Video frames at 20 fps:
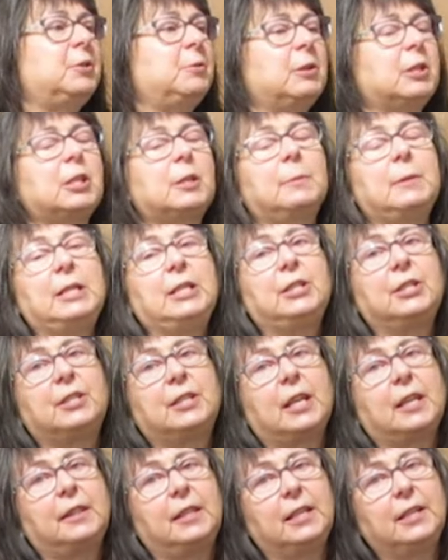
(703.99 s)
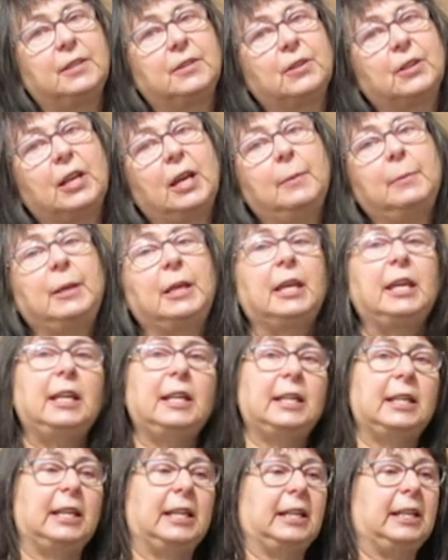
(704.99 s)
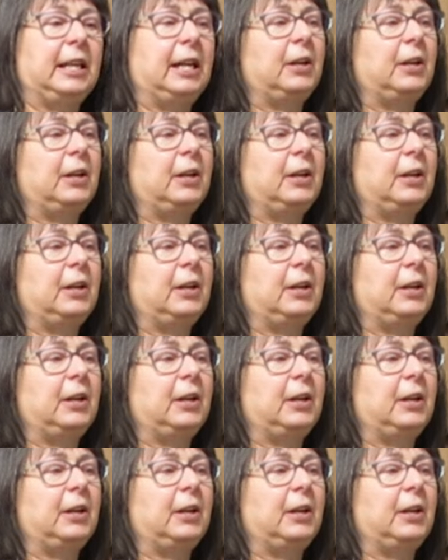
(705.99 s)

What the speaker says: which means that things are coming in and